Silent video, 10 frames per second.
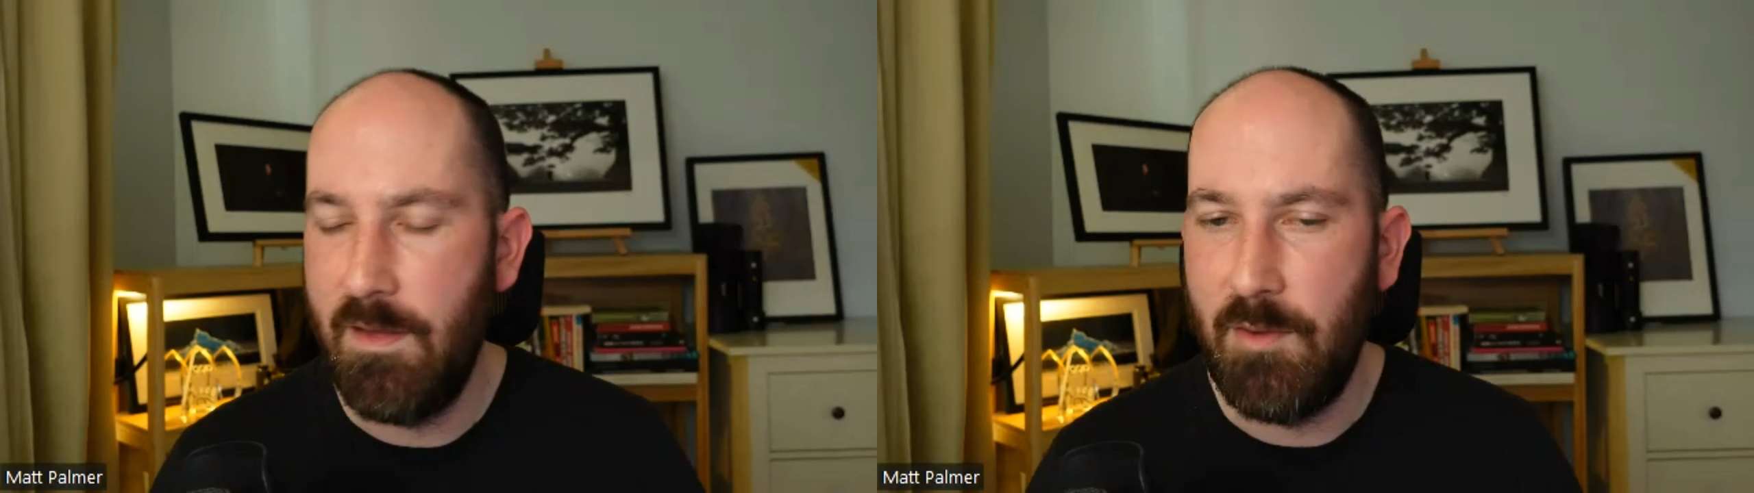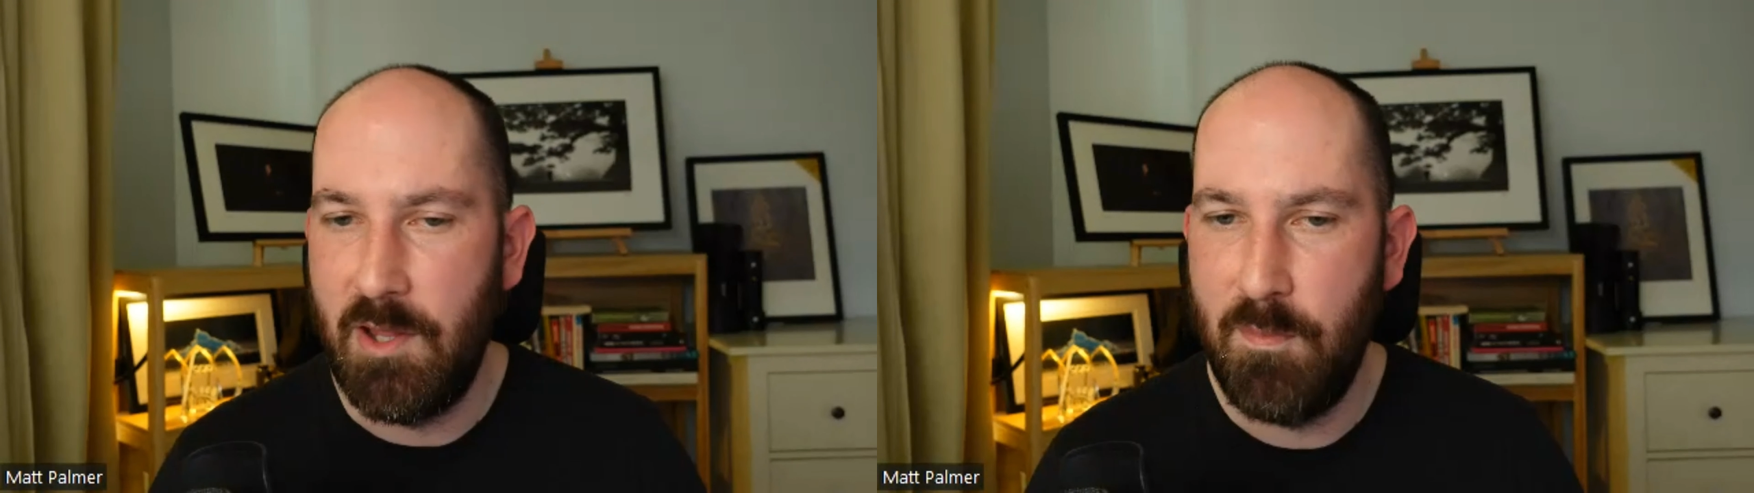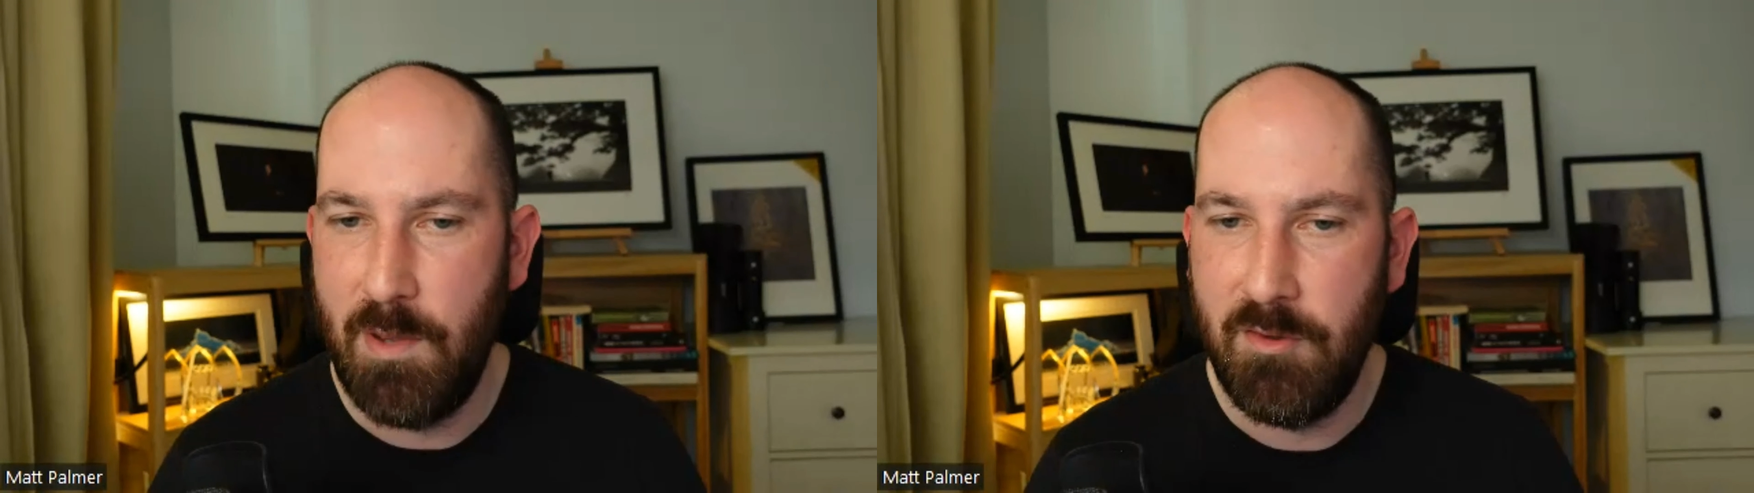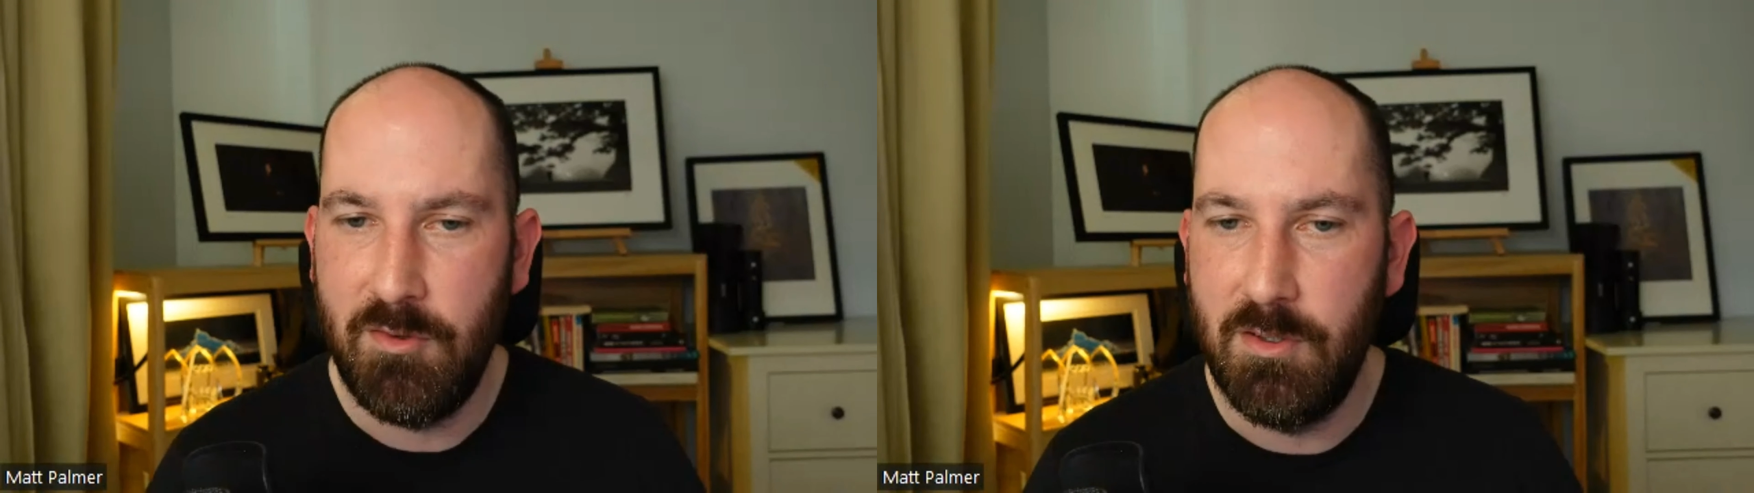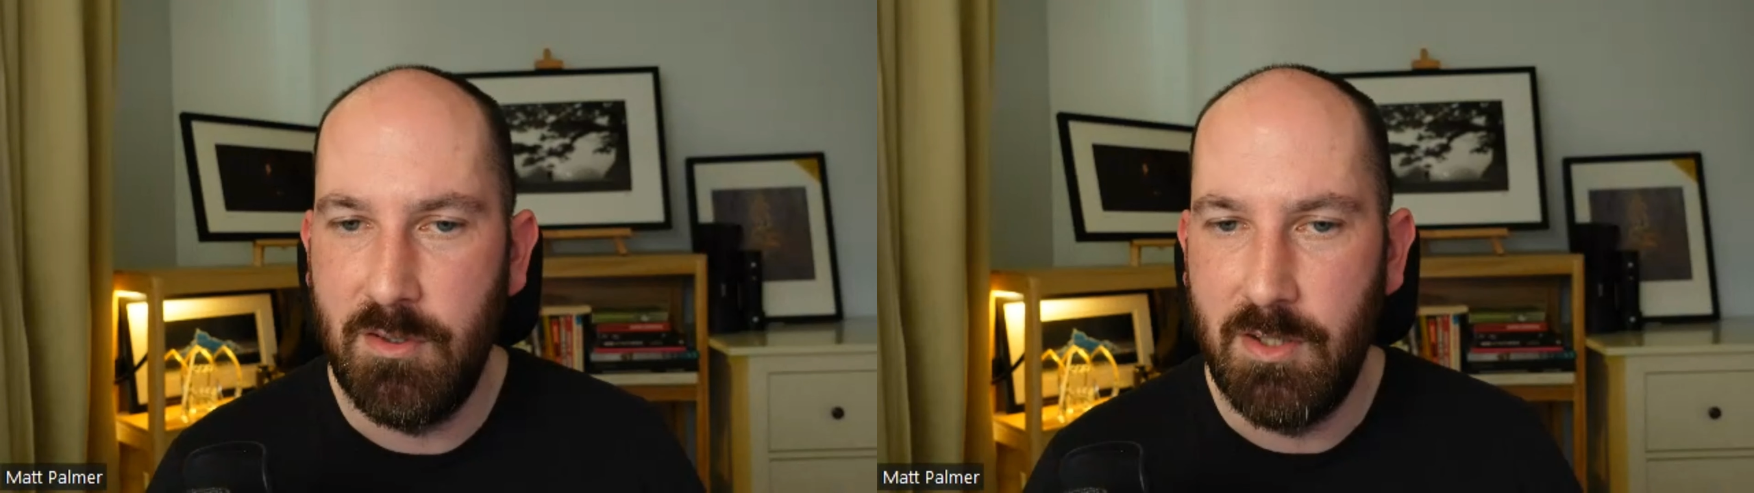
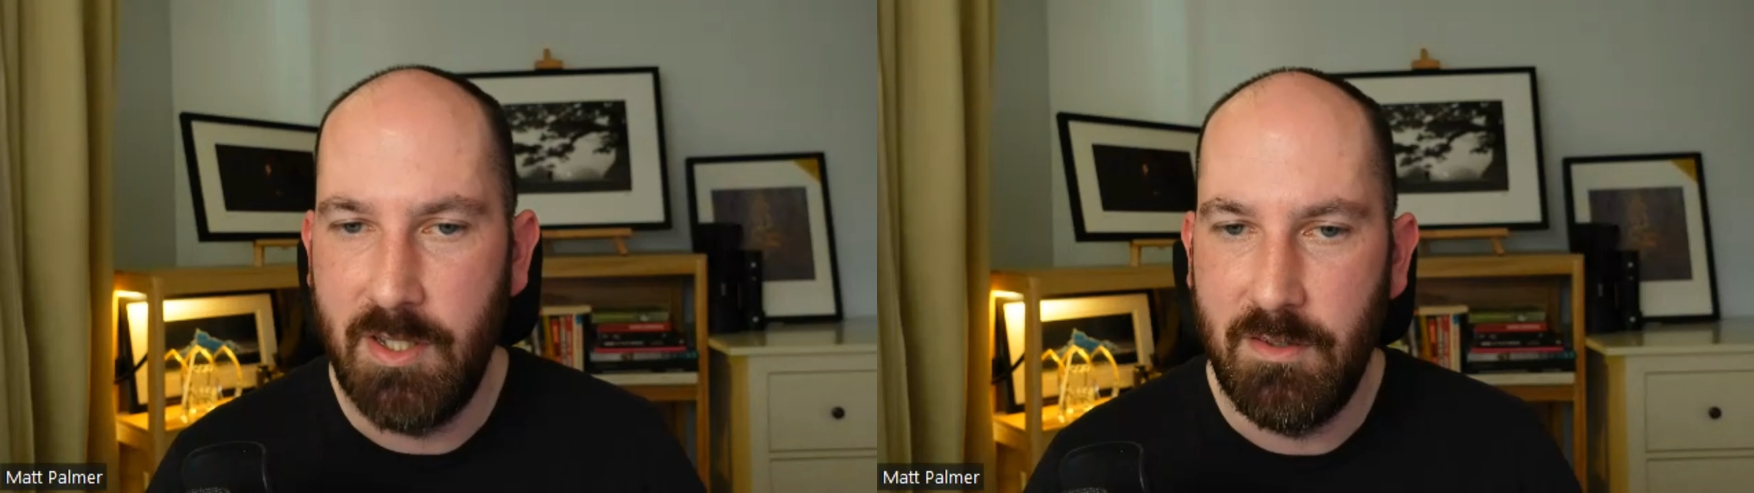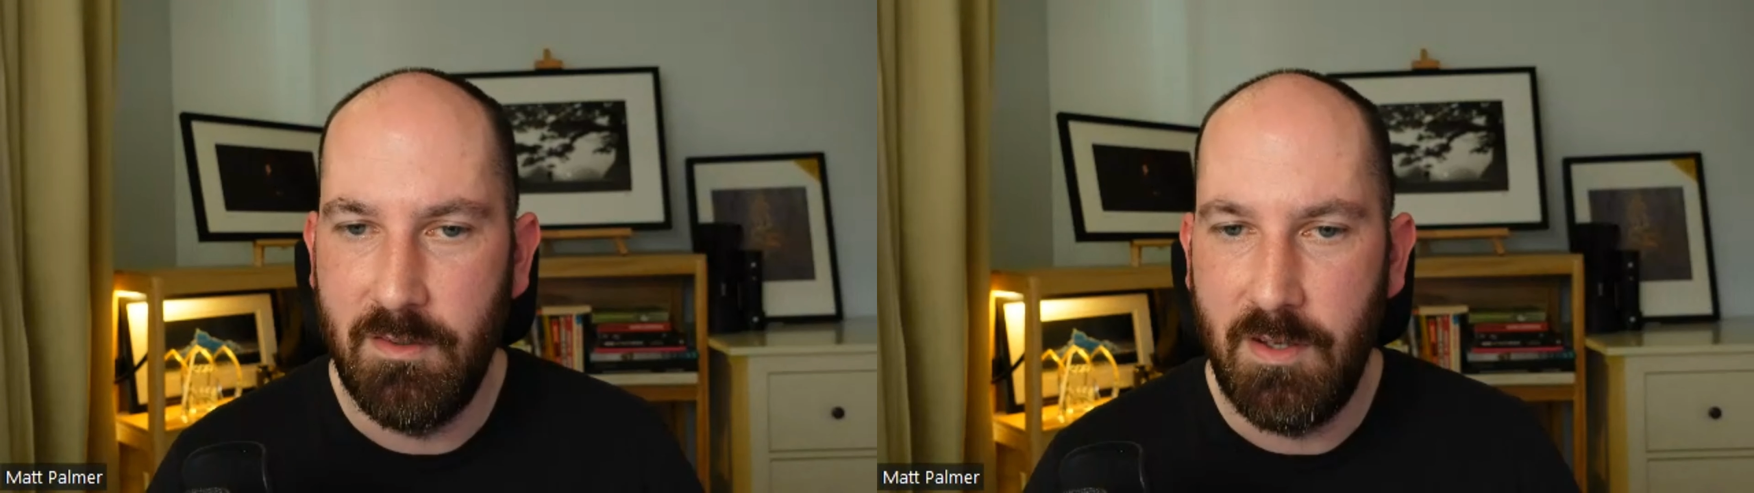special in a